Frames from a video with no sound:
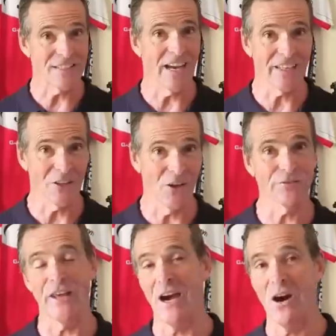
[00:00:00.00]
taken
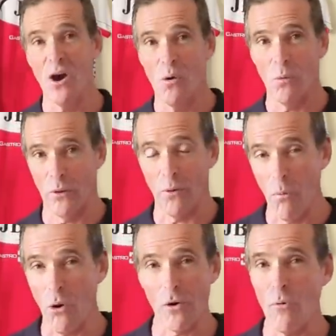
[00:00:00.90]
off now. There are
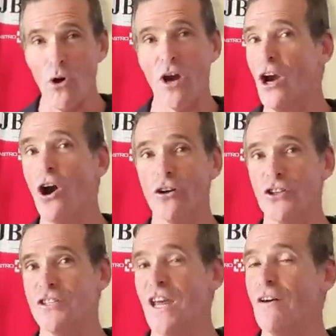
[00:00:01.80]
more and more
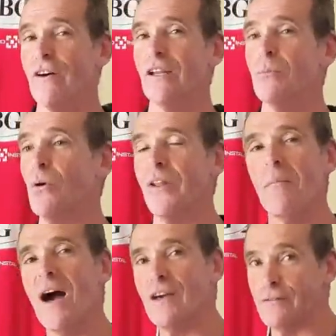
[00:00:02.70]
concoctions now available on the
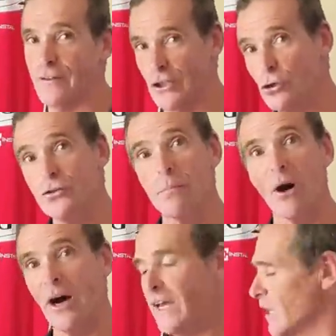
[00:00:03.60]
market for you to
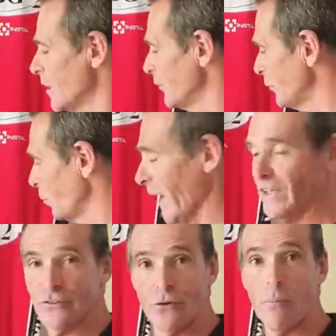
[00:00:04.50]
buy to
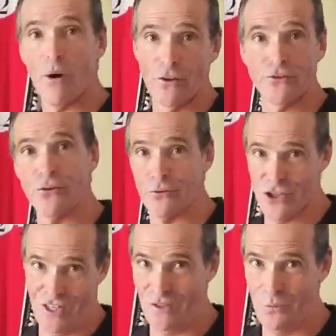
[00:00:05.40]
wax your bicycle
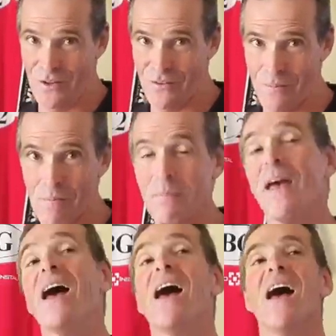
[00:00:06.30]
chain with.
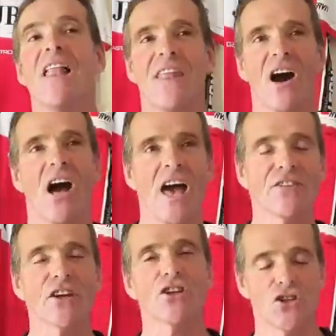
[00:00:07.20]
Now,
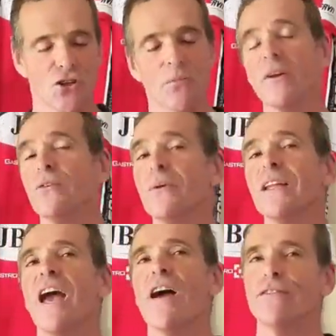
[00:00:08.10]
as a consumer, you
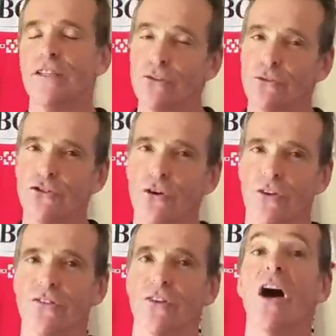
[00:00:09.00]
really have little
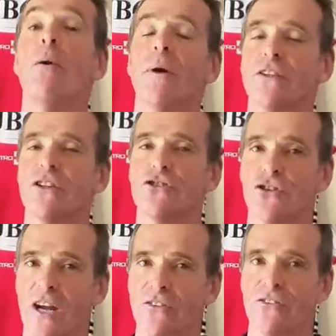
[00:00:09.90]
choice but to
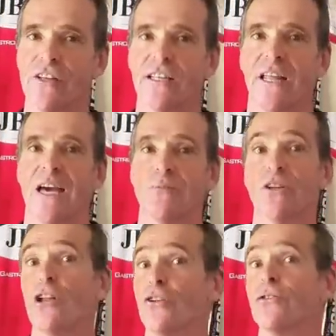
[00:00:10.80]
trust the claims
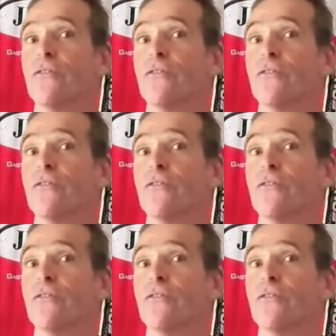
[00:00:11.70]
a lot